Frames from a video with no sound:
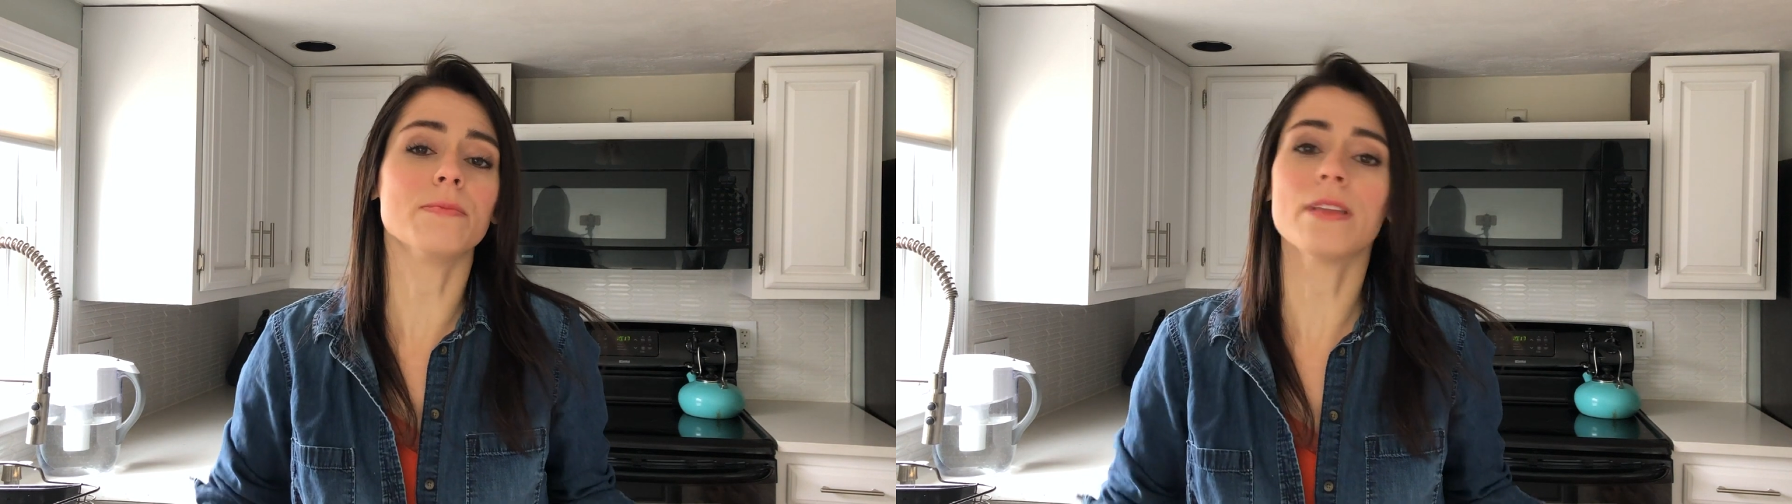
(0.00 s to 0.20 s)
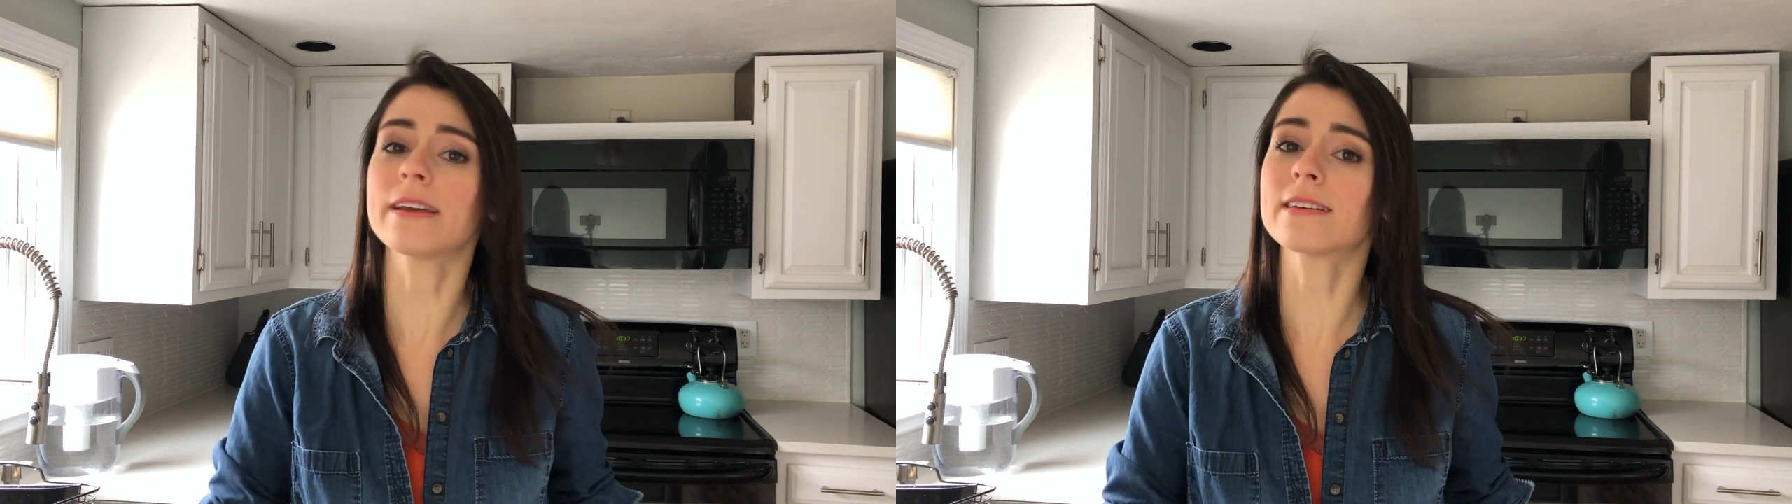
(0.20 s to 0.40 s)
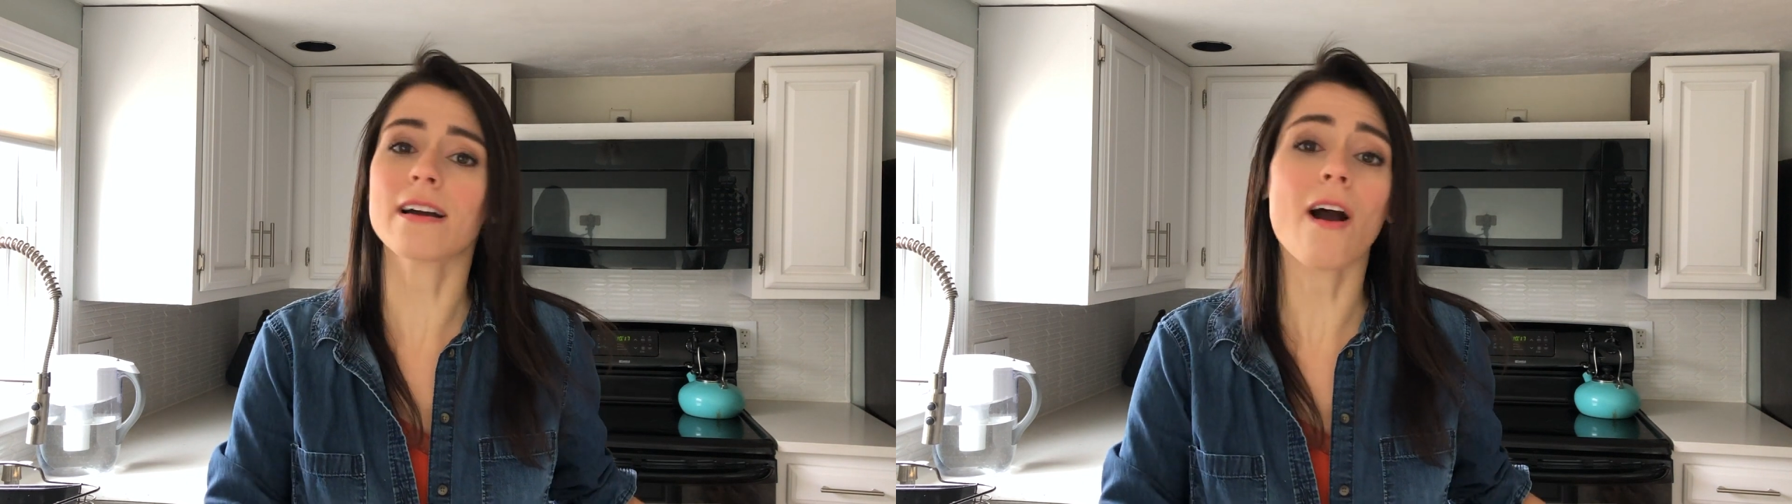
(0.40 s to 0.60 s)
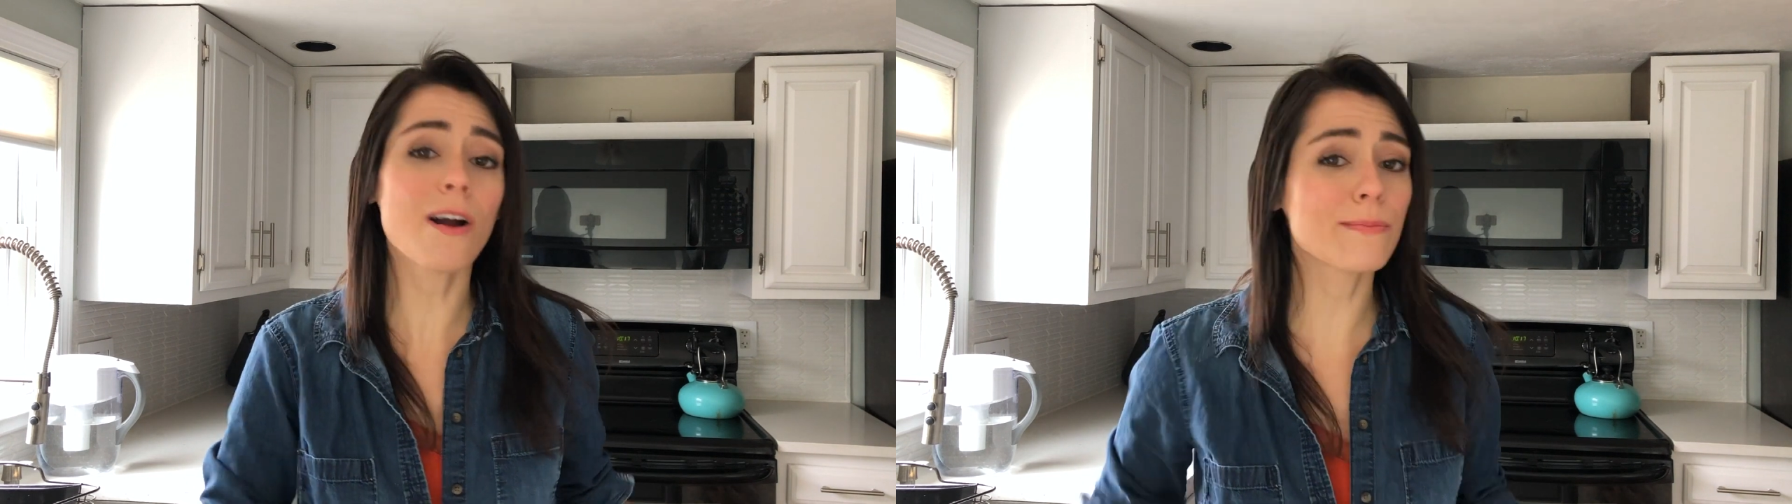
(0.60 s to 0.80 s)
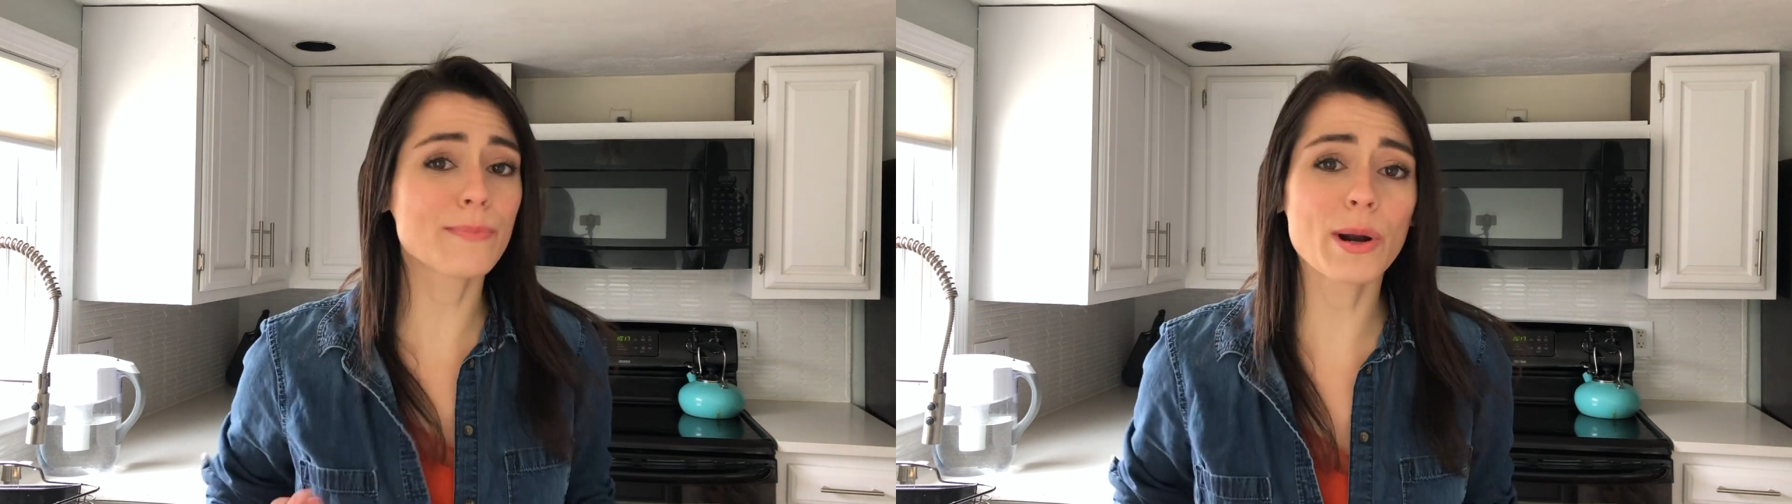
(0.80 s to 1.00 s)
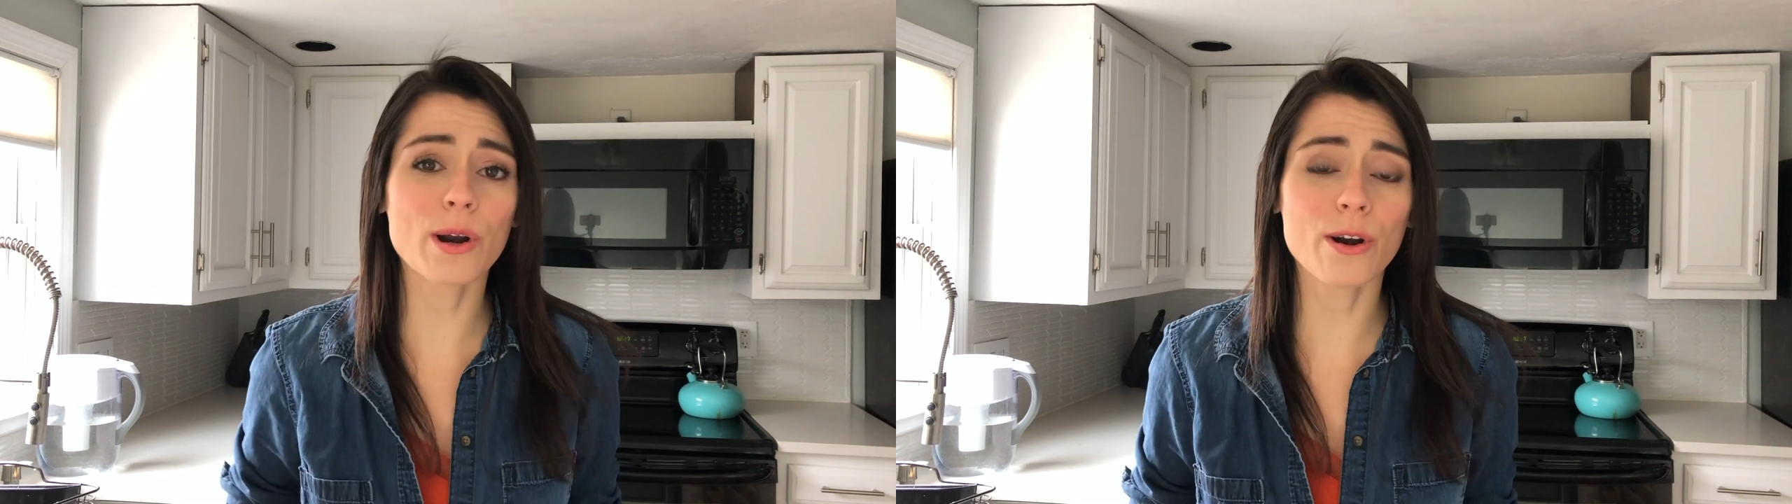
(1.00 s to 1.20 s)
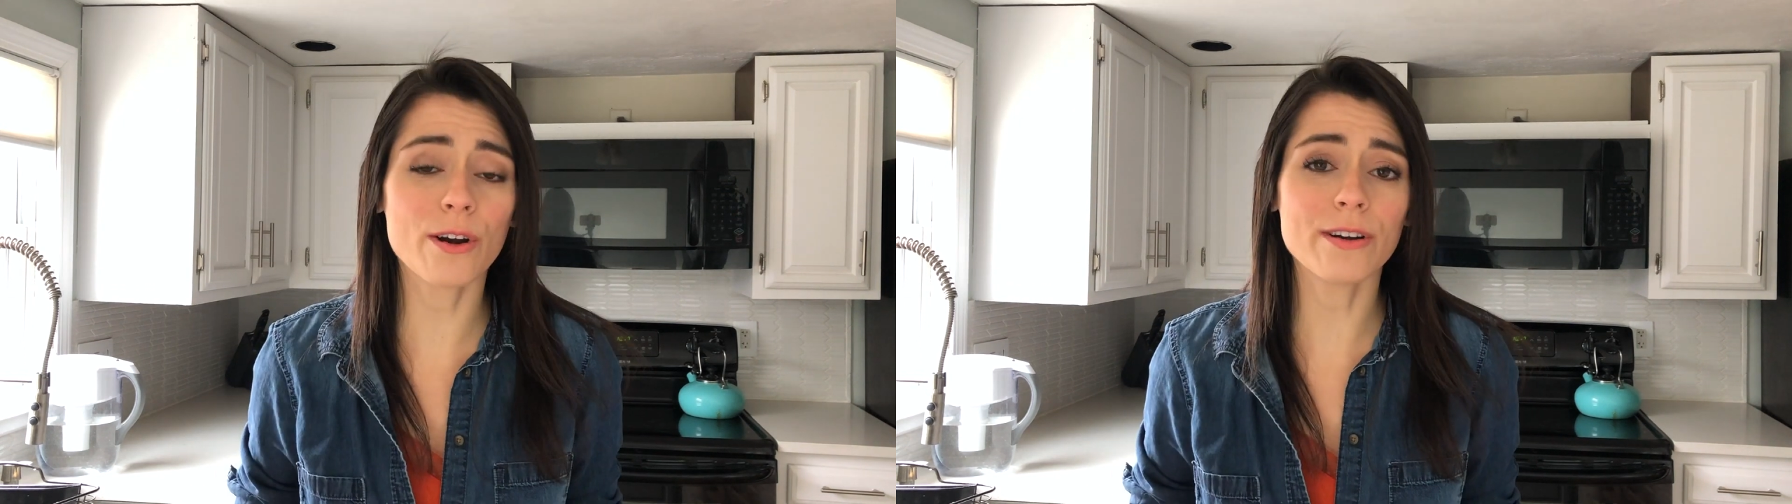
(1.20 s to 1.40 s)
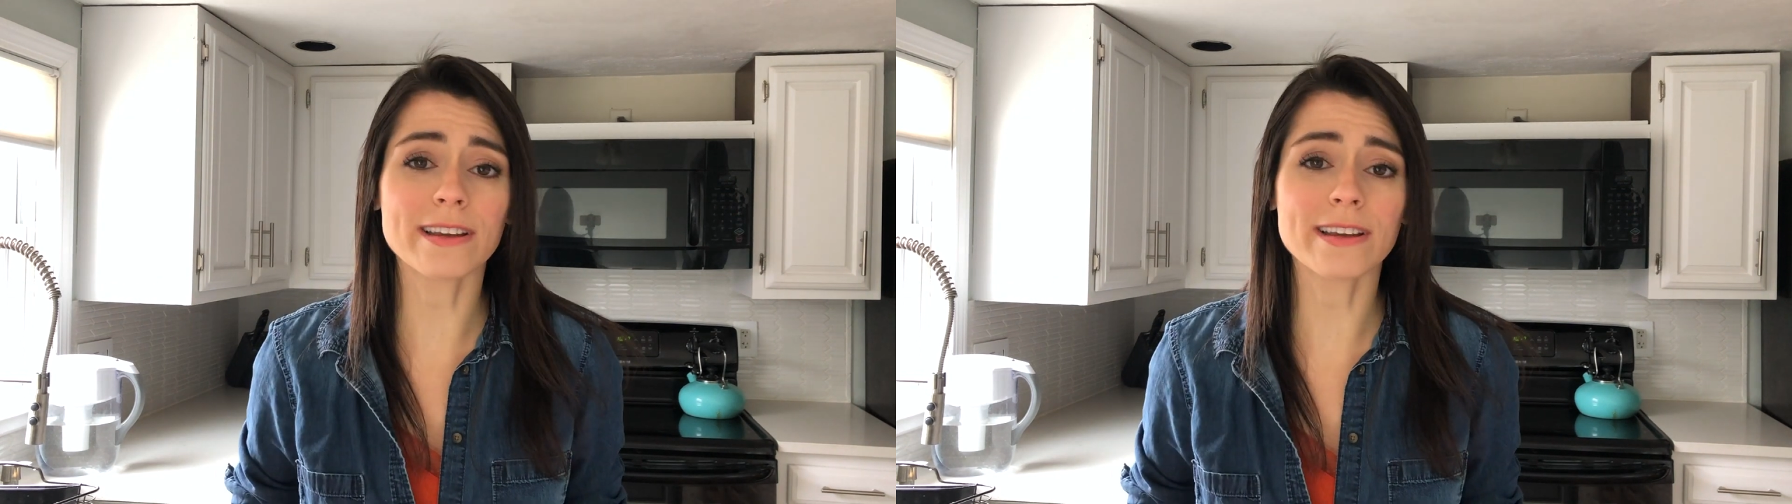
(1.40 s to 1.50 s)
like heartburn